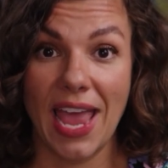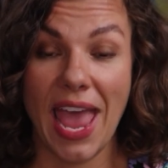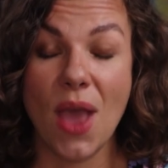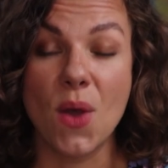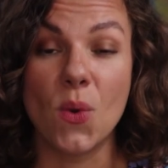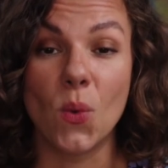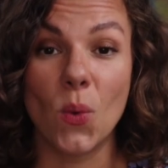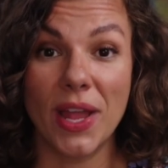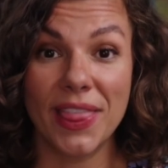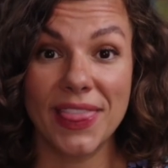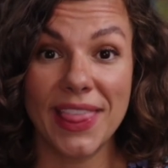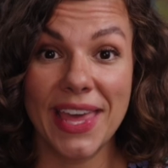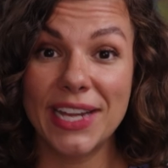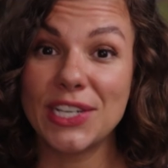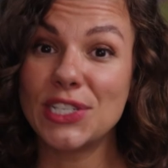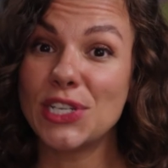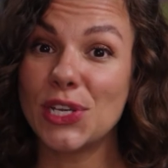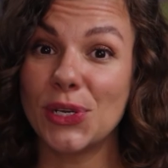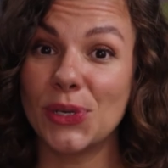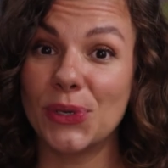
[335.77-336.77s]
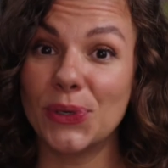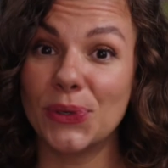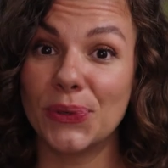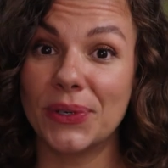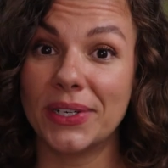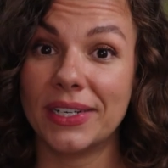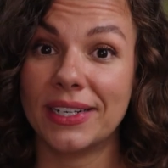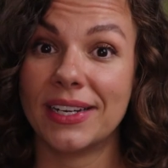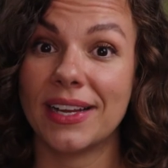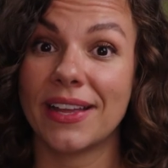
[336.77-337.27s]
And when they do,
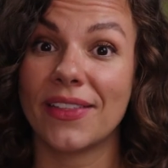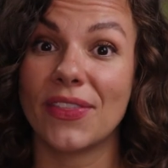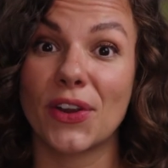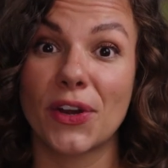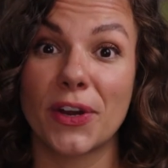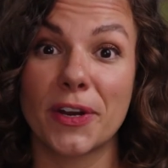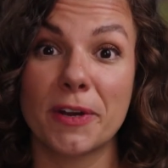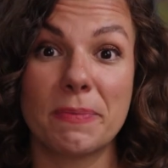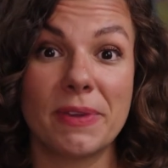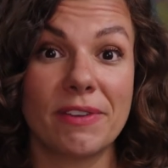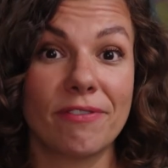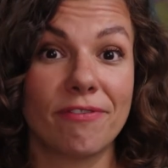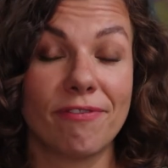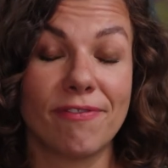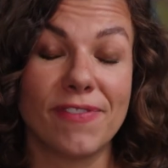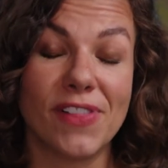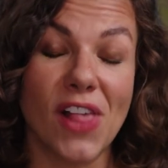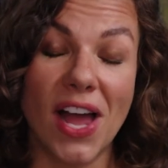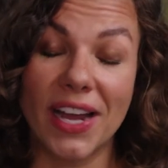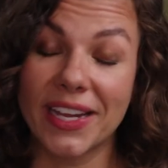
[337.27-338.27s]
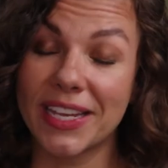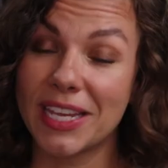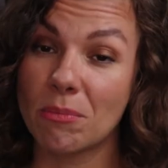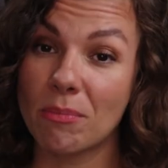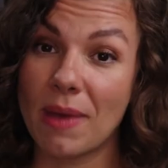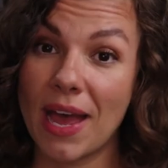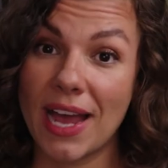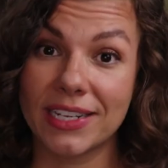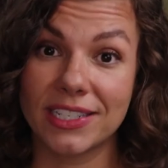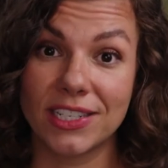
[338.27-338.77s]
they're gonna be flocking
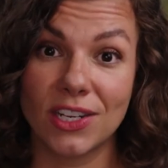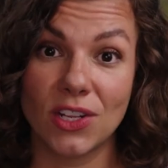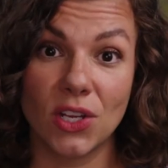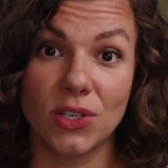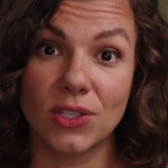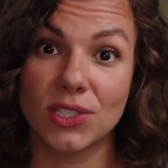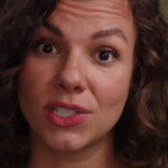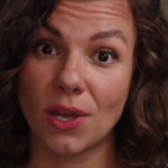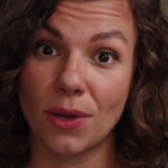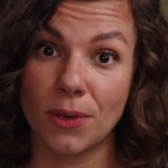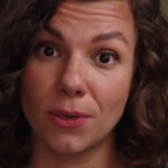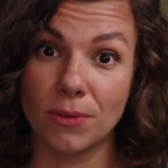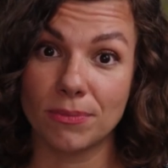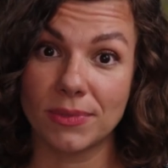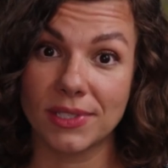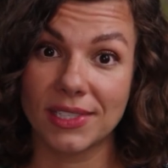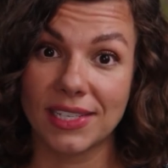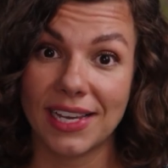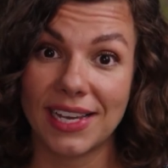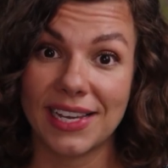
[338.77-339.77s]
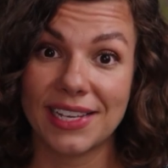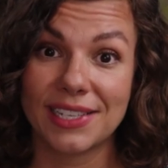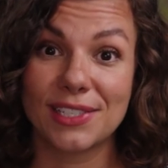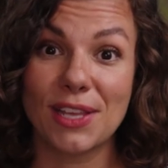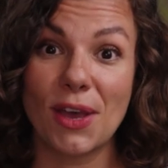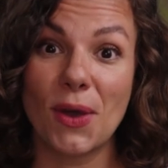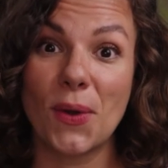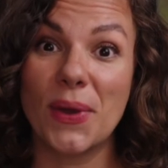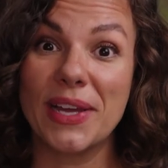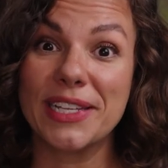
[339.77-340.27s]
back to those homes.
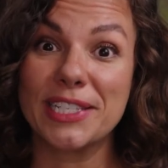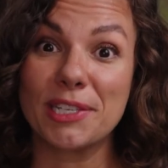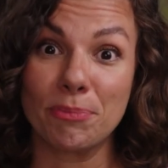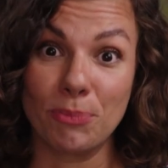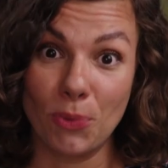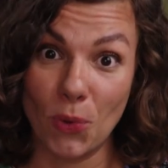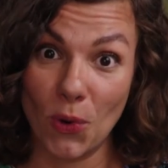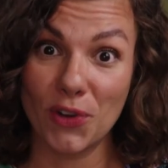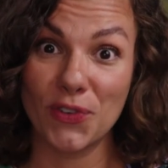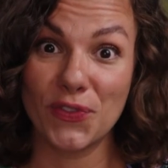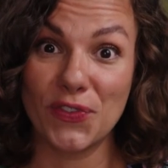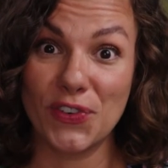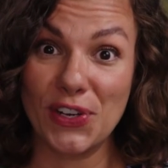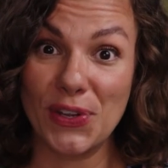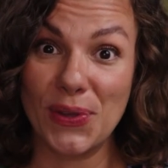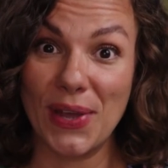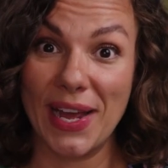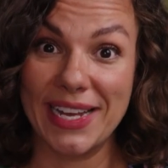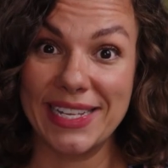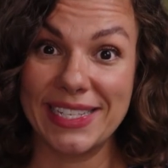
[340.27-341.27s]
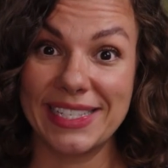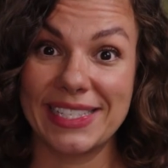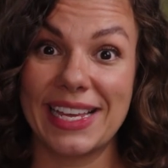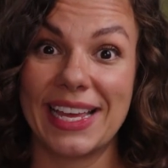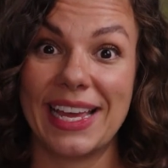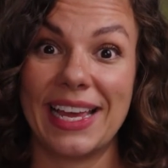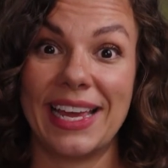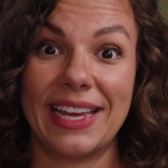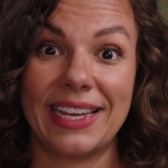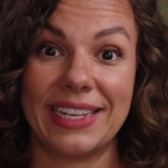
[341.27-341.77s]
So it's important for you guys
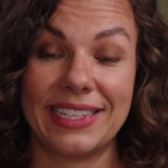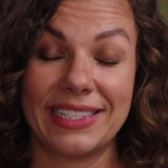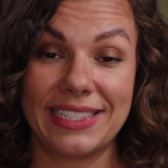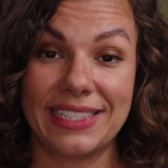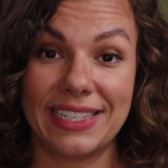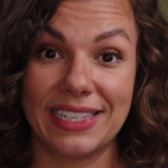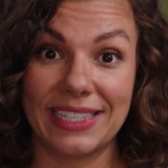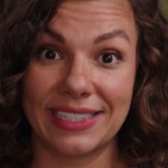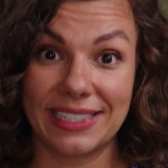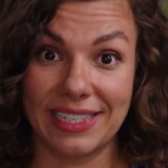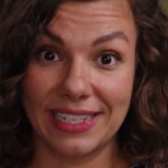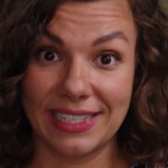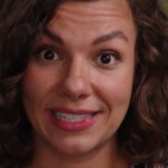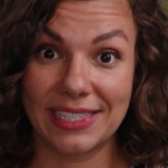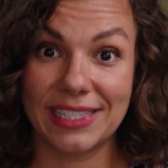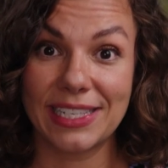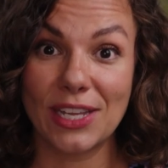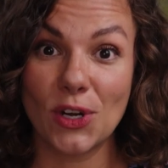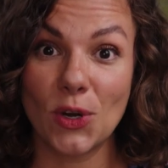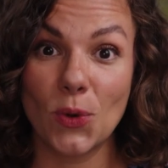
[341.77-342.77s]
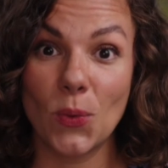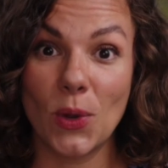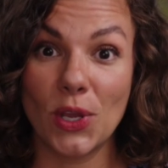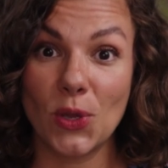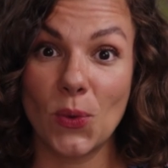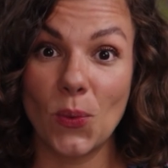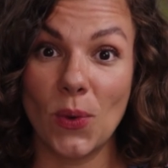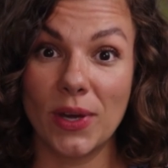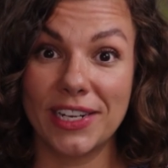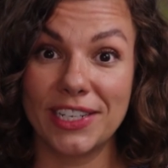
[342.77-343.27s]
to consider what
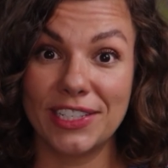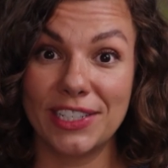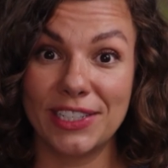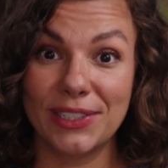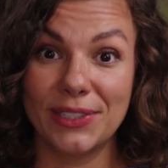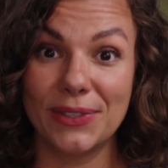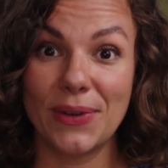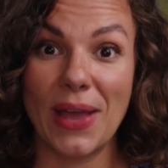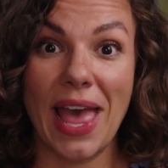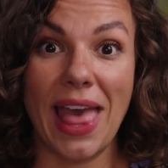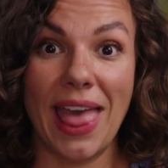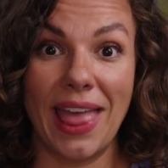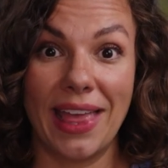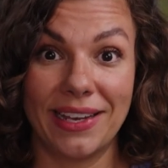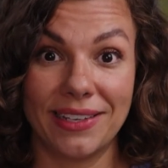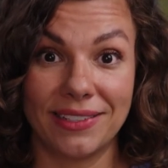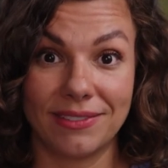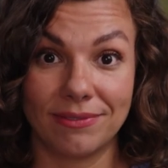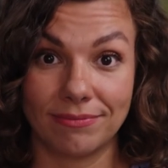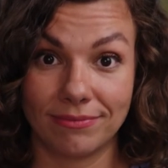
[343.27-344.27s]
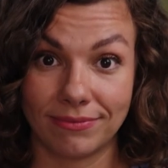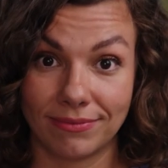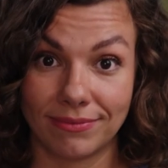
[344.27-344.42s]
you wanna do and